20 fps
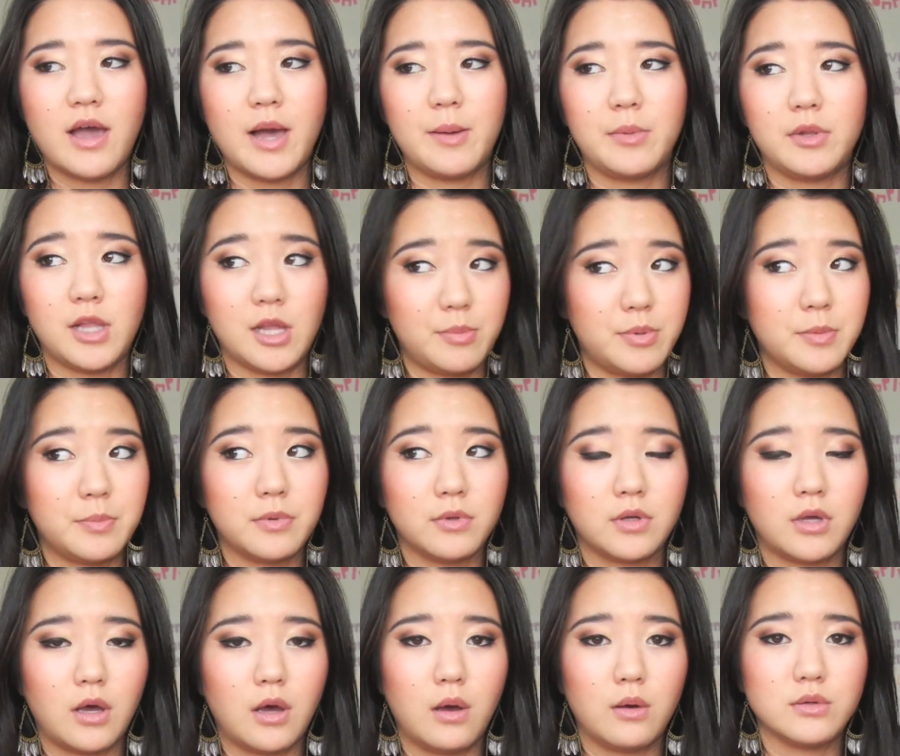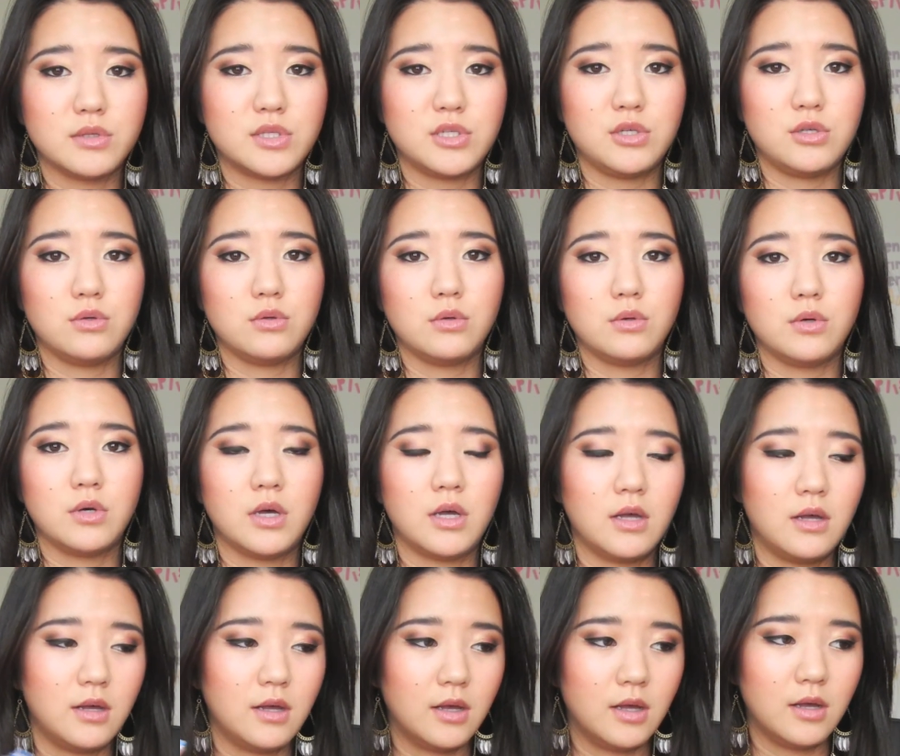Um, a lot of people go to
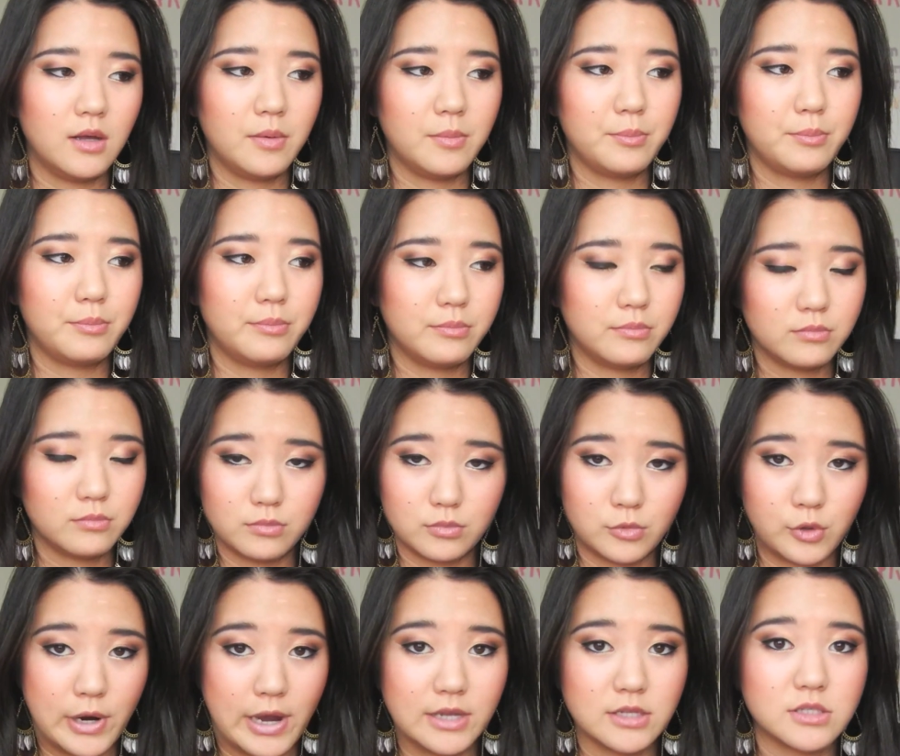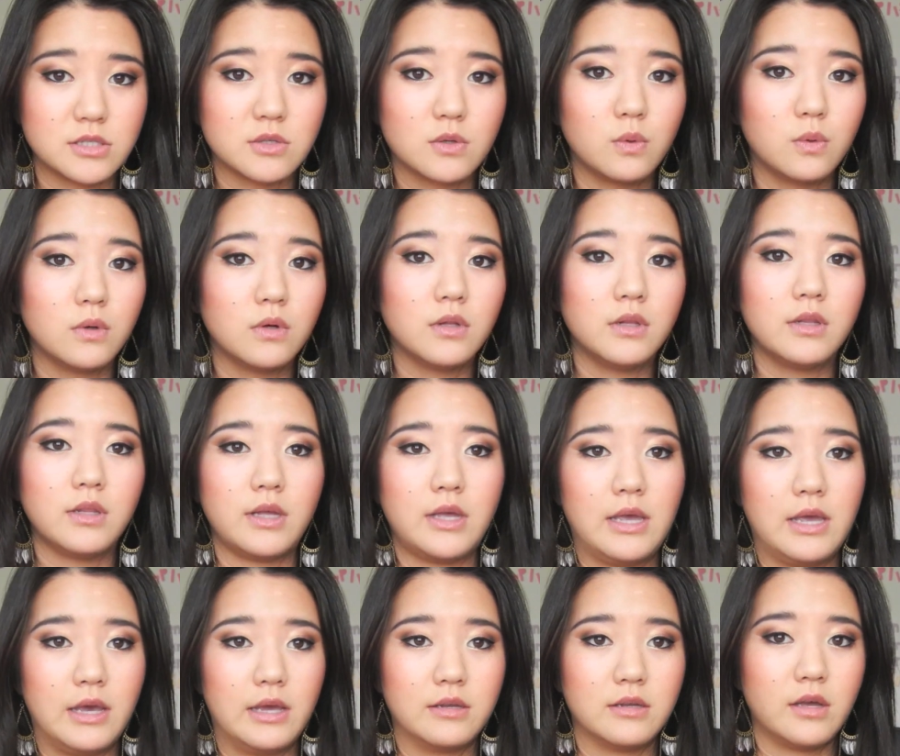um, grad school
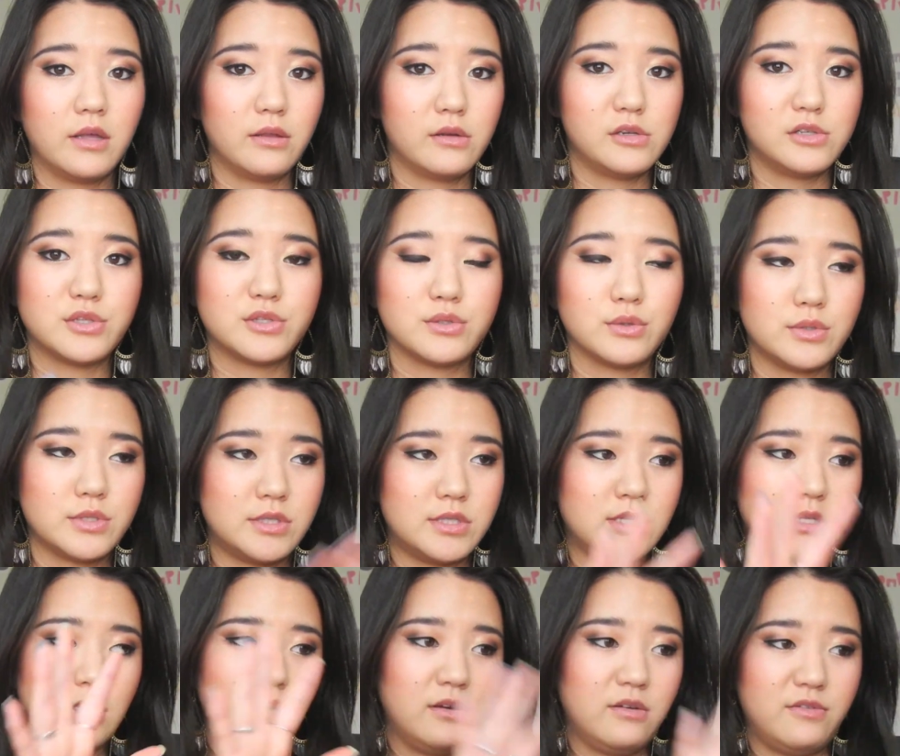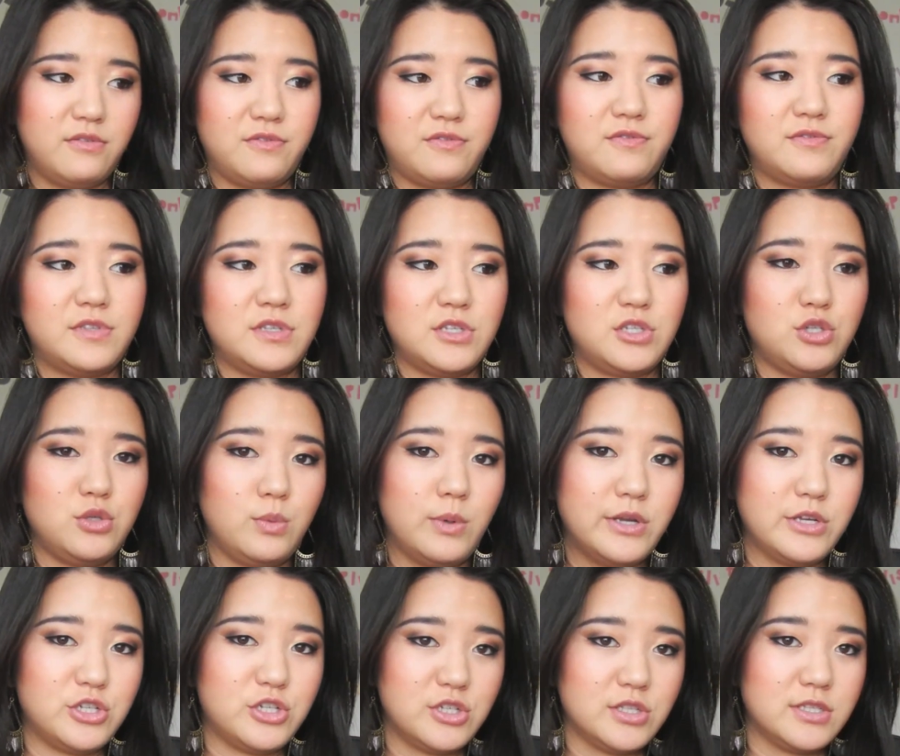and other sorts of
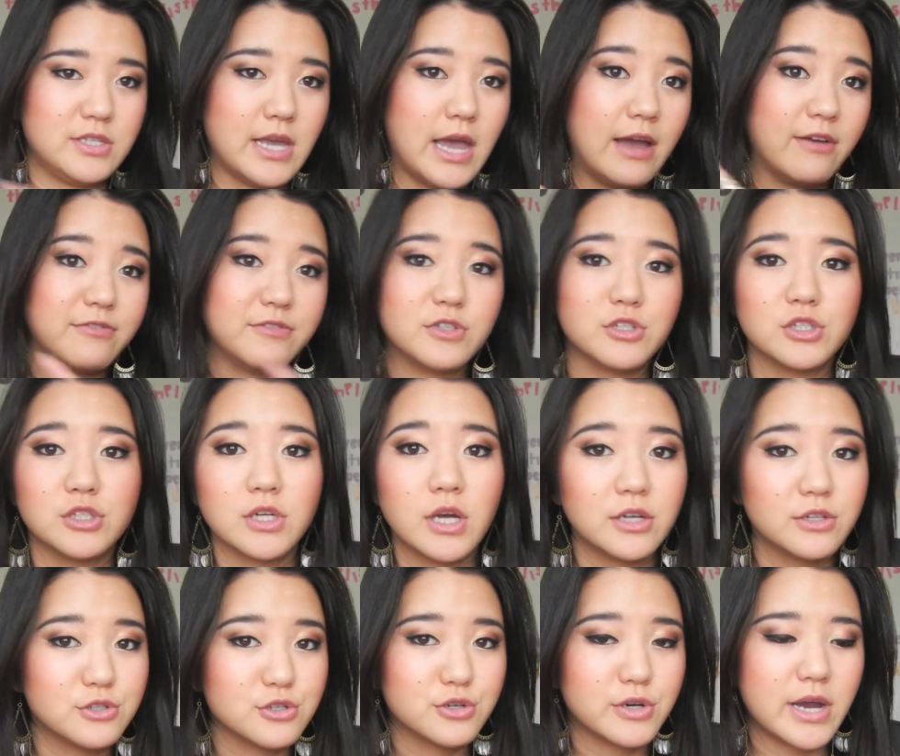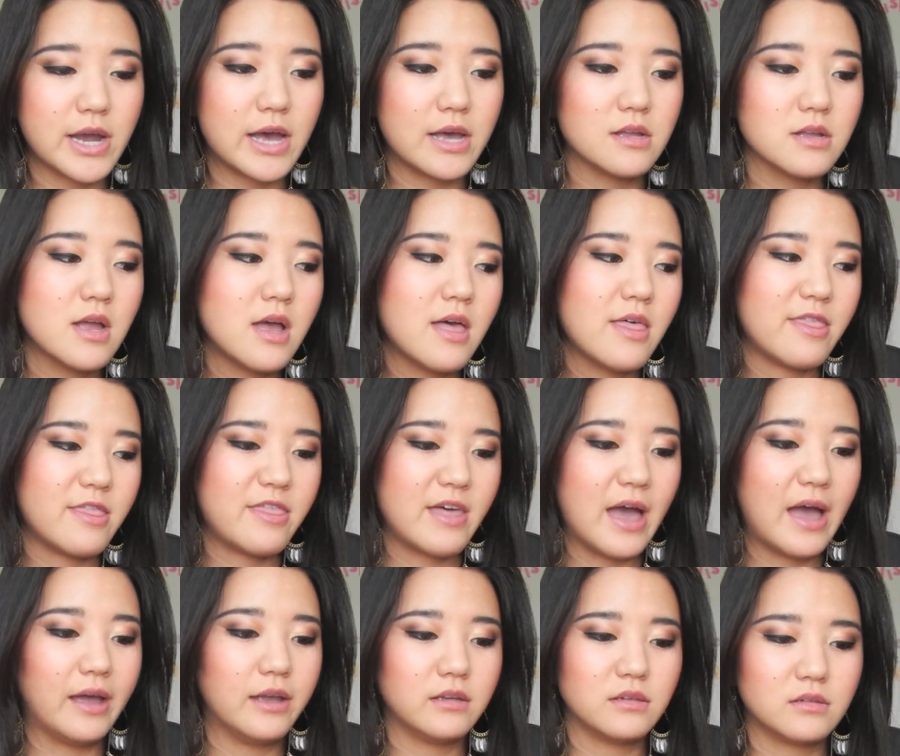situations after undergrad
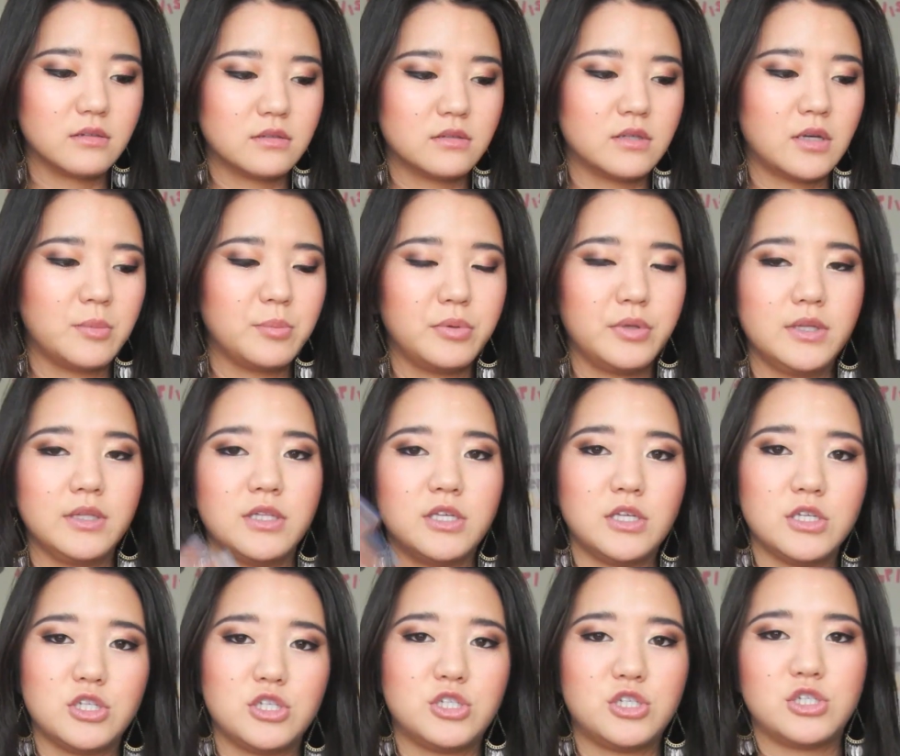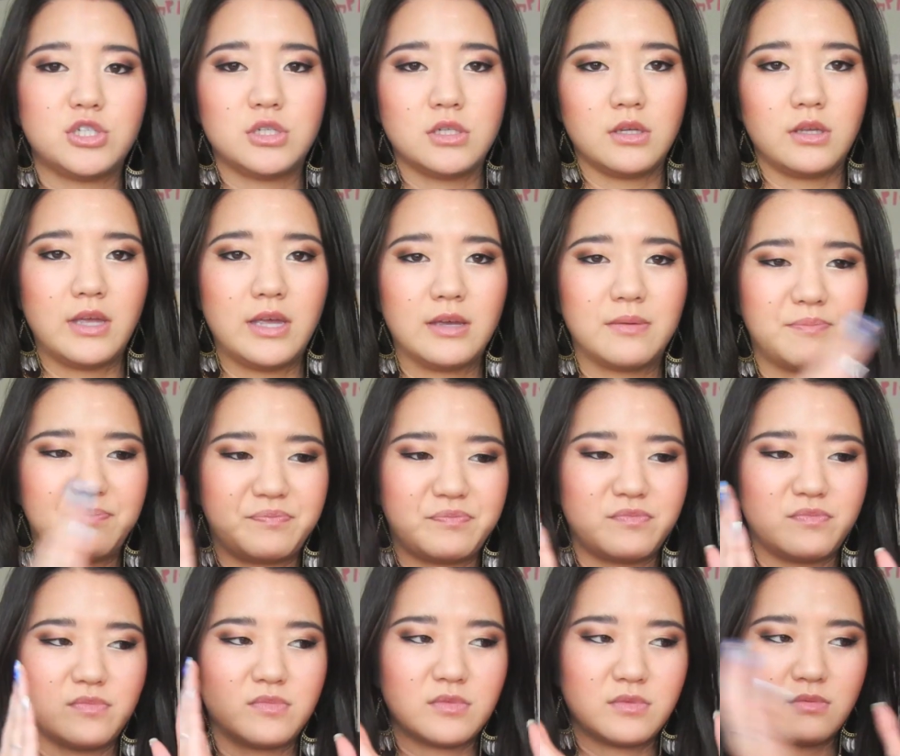that completely like
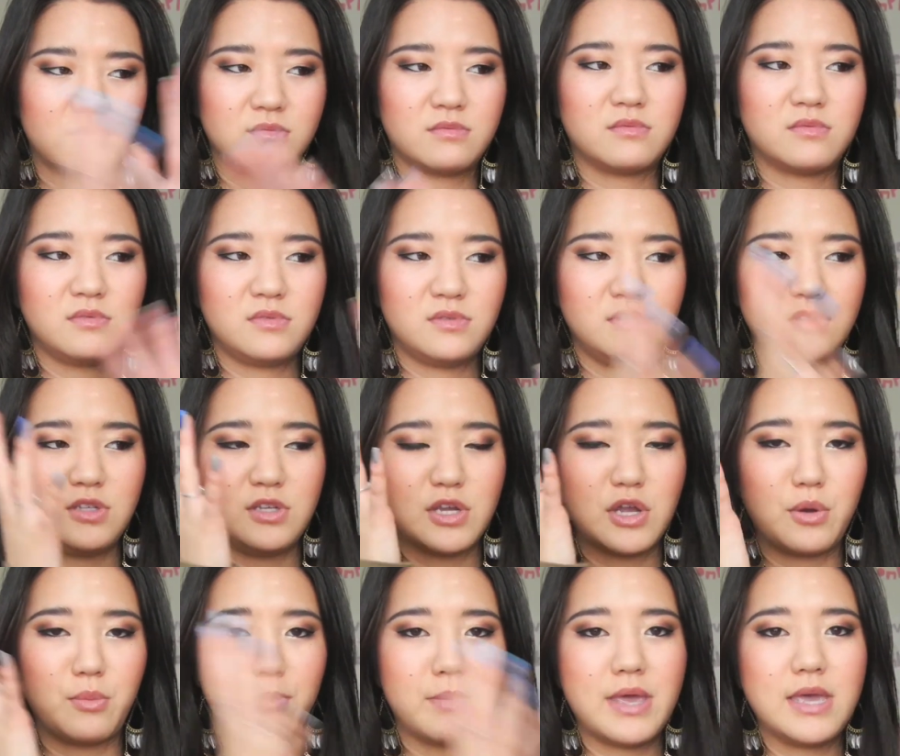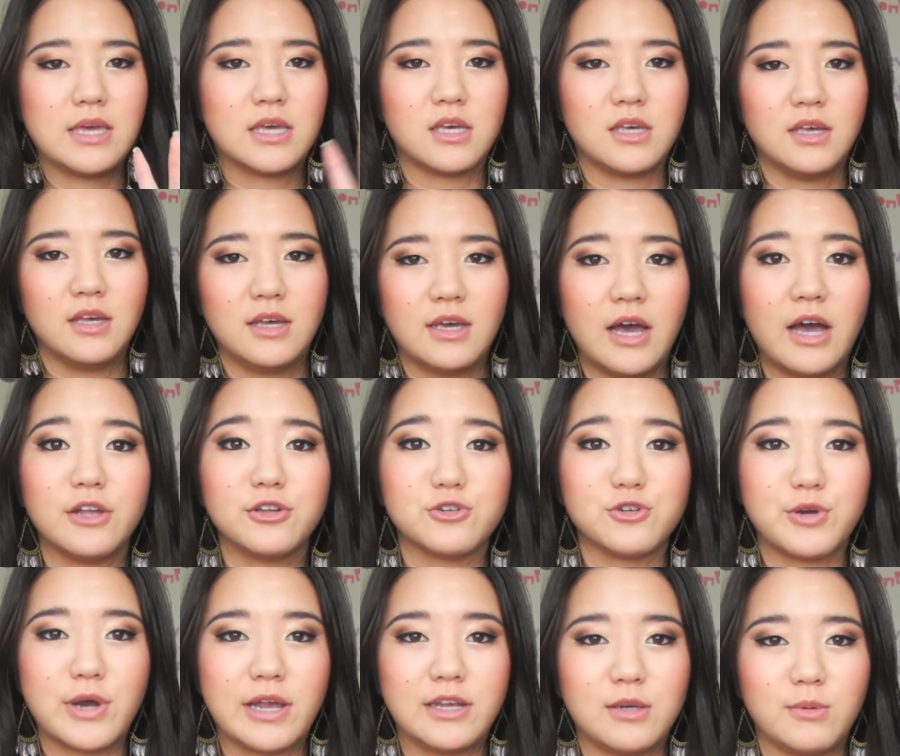you know make
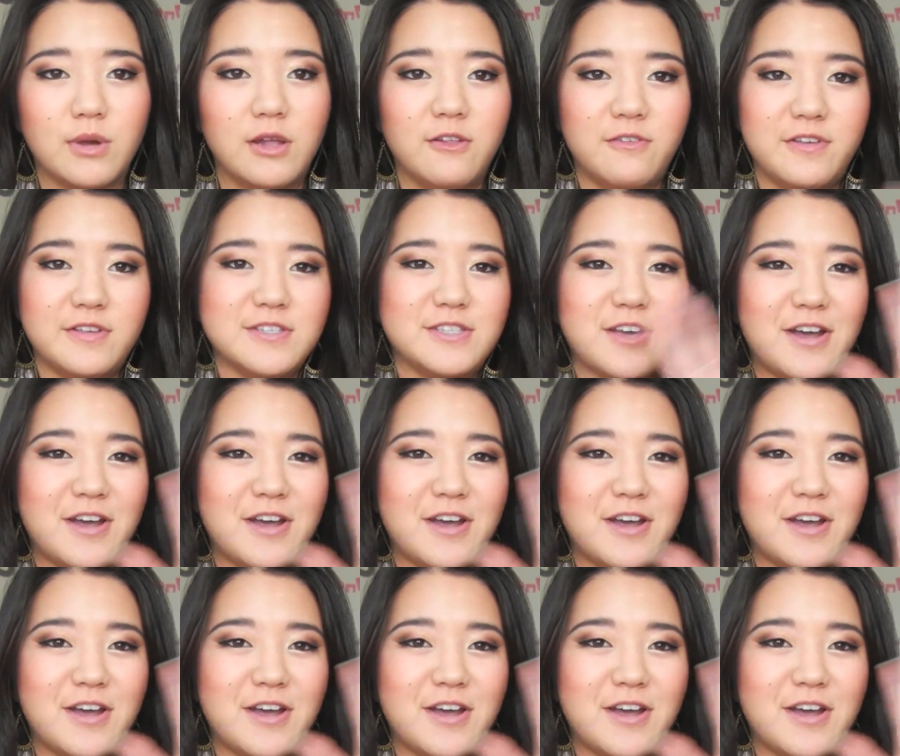undergrad irrelevant.